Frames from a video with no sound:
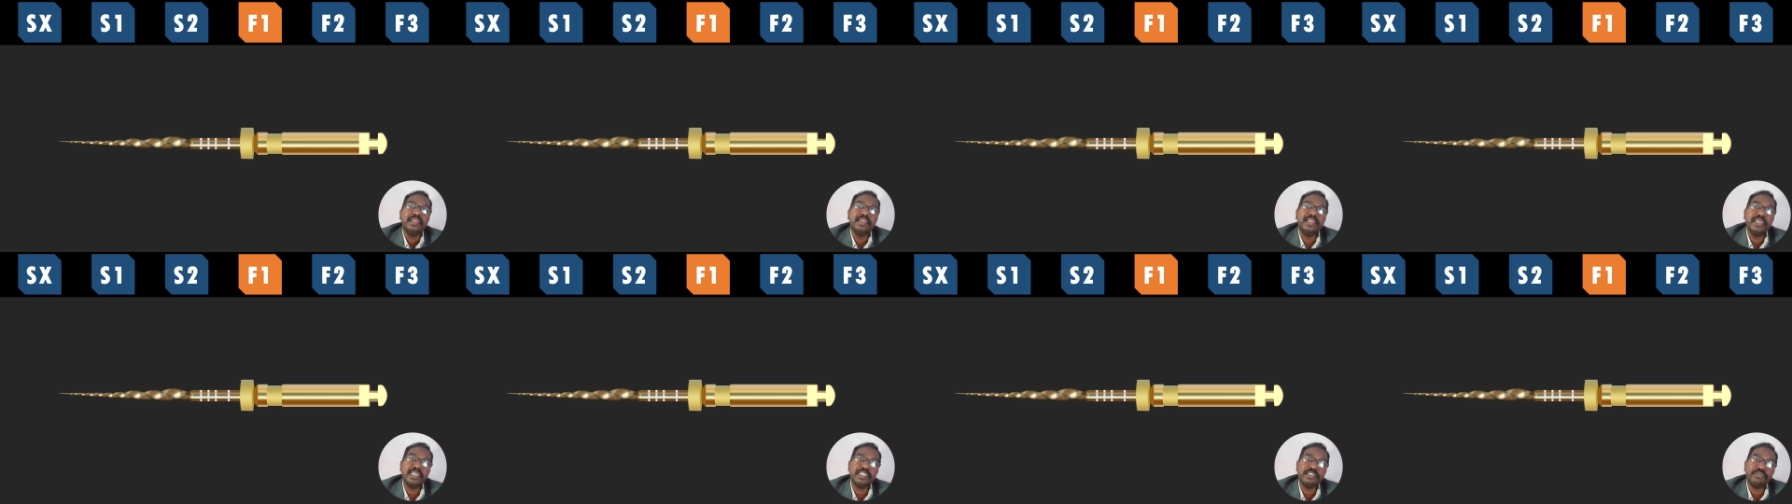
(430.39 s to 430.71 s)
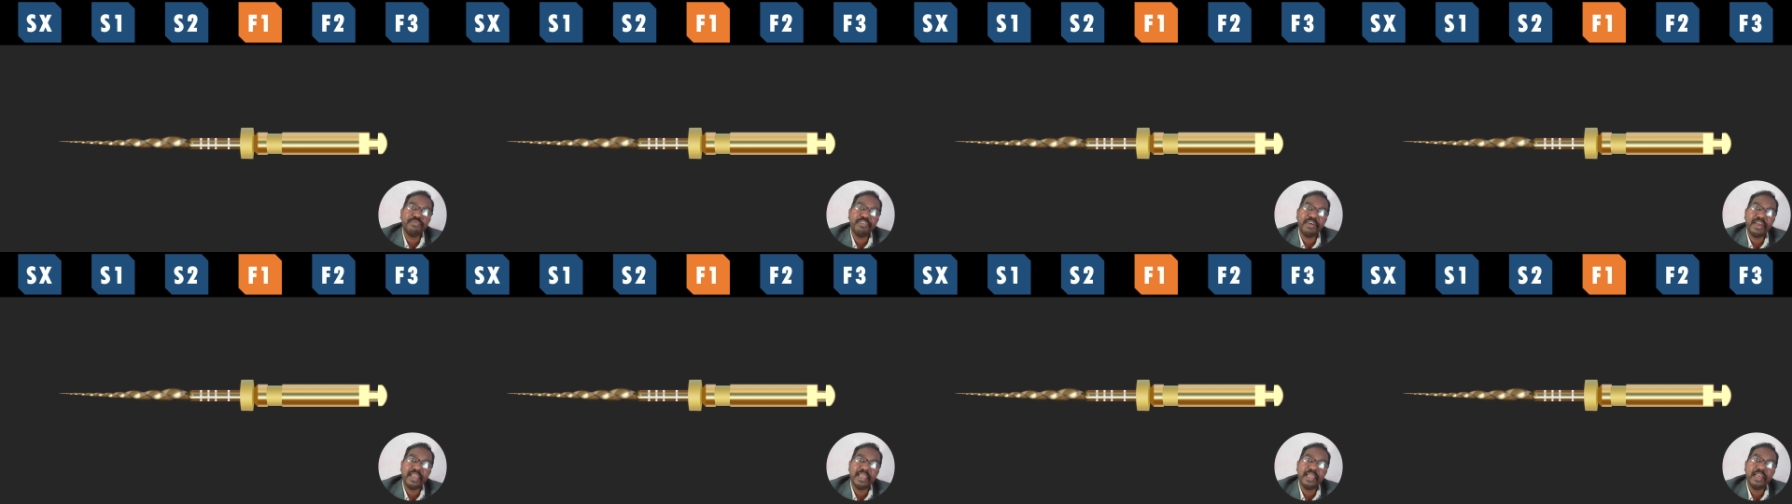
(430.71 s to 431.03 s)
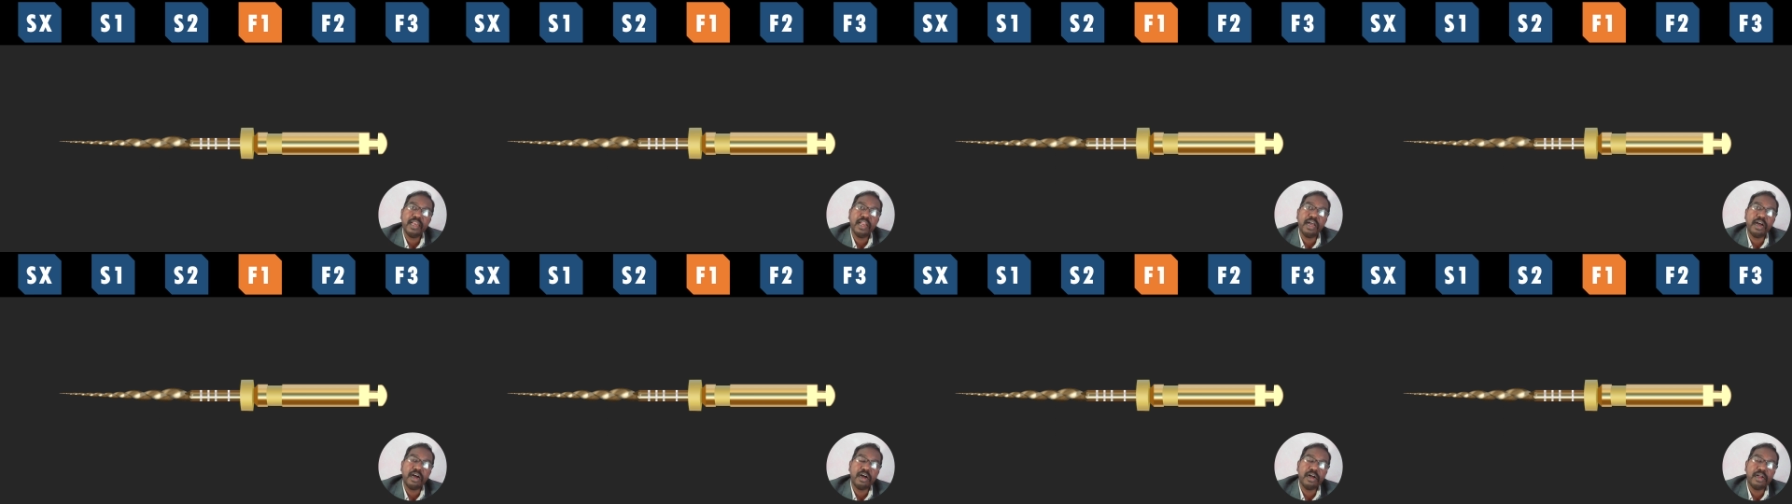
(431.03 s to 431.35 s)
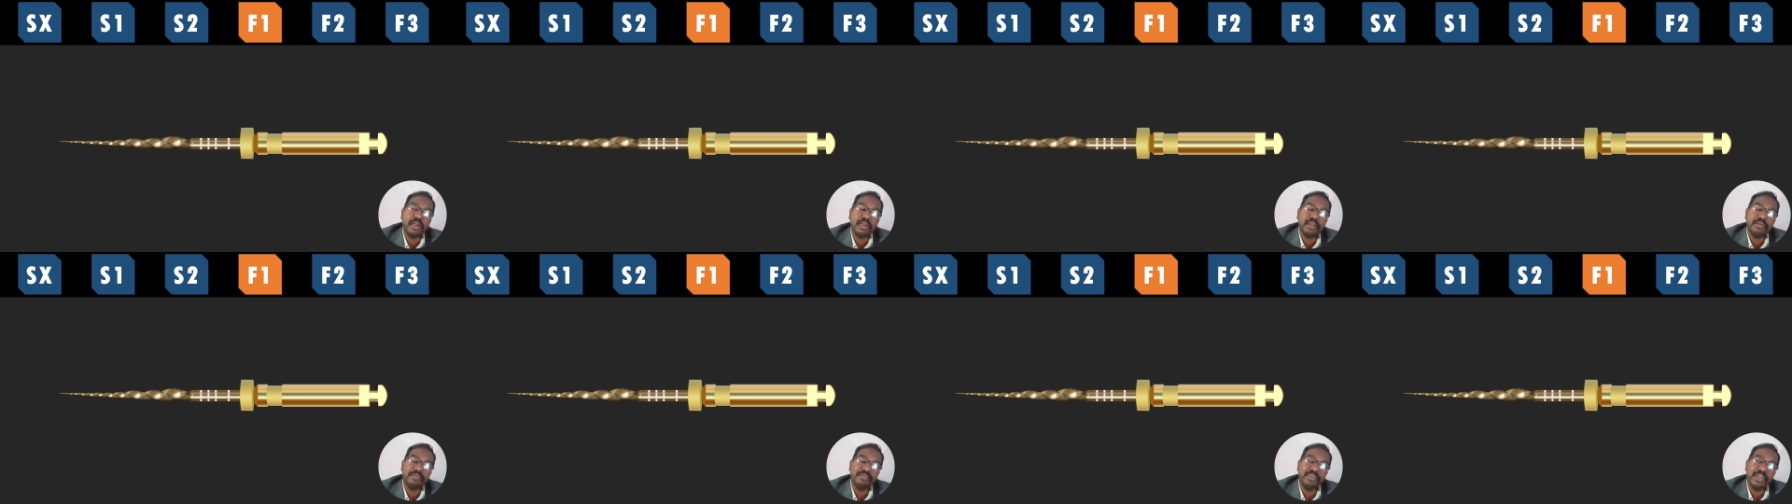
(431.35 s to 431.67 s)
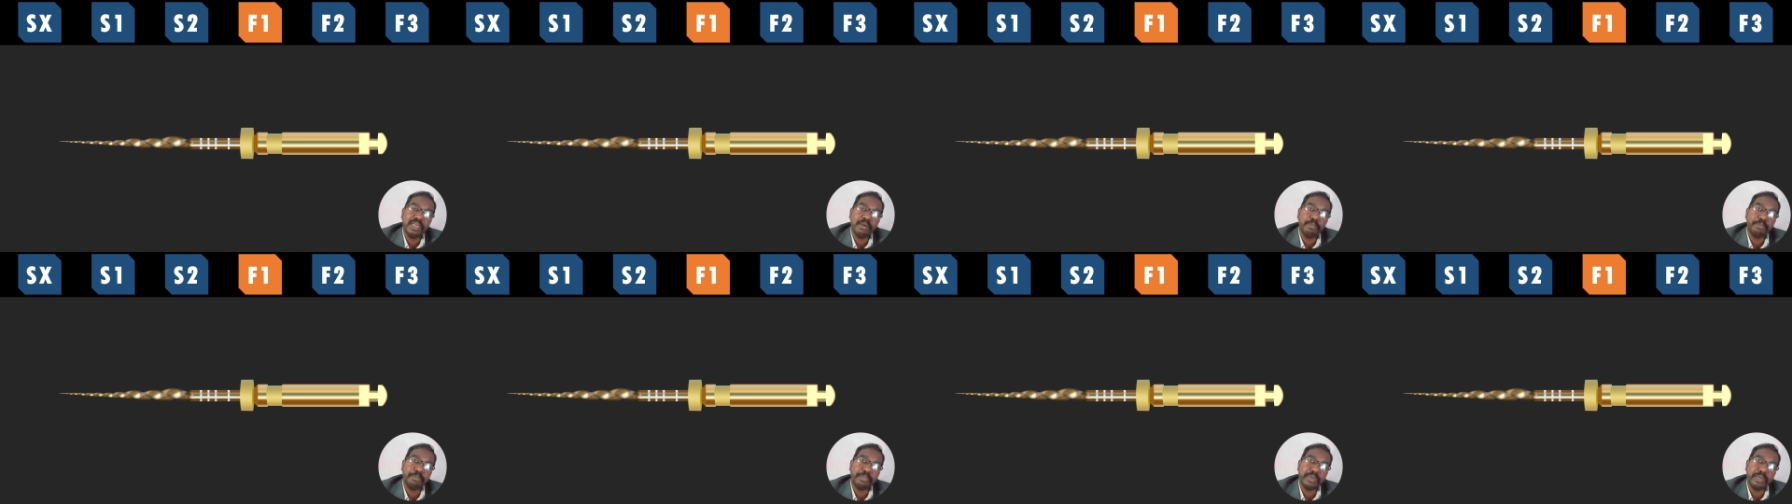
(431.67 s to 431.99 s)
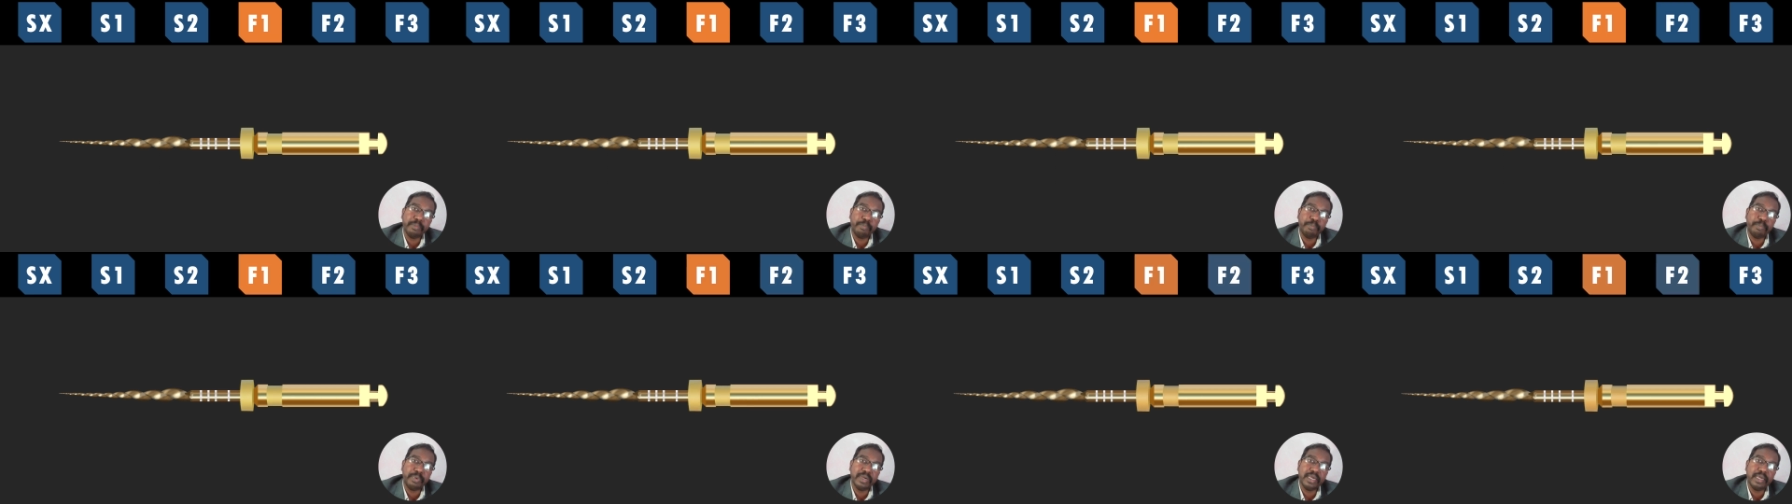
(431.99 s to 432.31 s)
This file uh, will
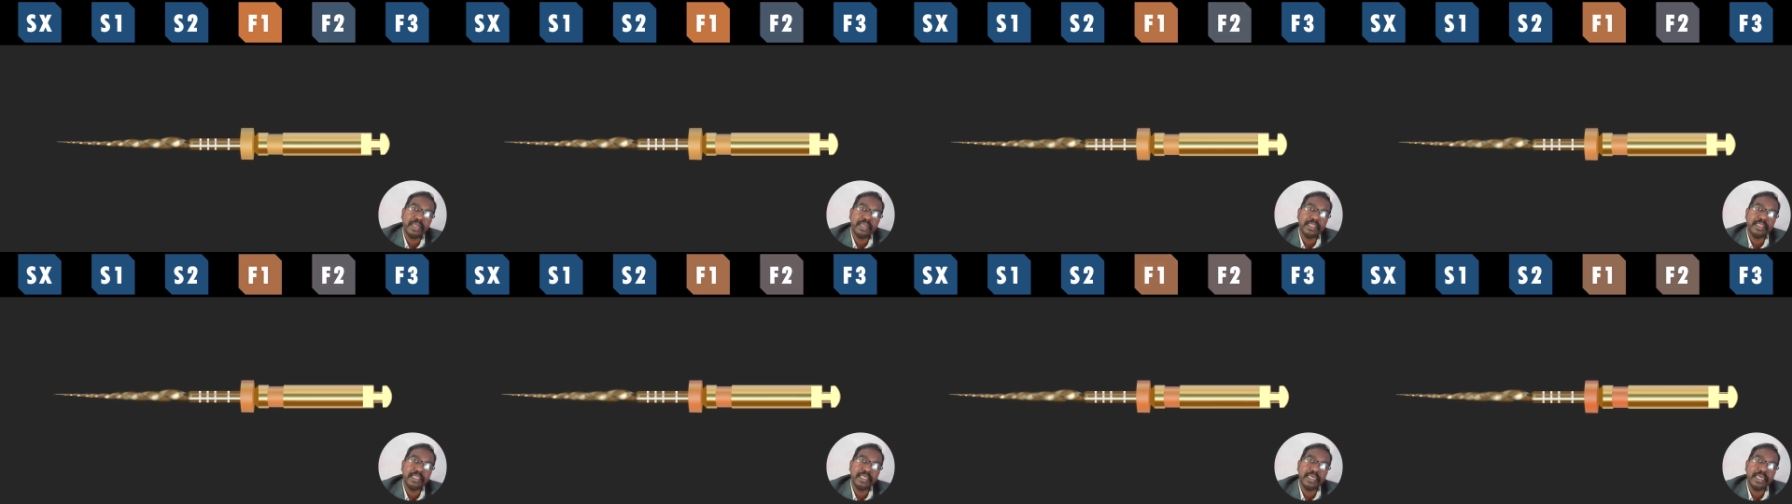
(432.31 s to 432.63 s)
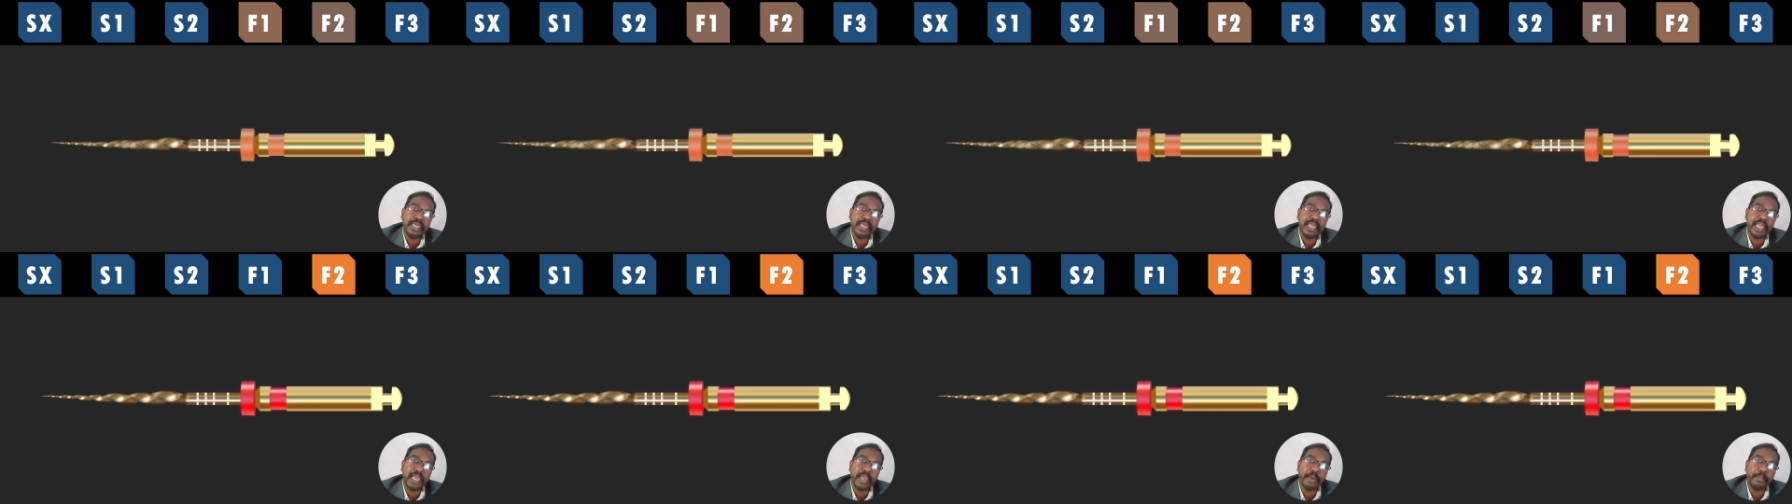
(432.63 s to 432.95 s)
prepare the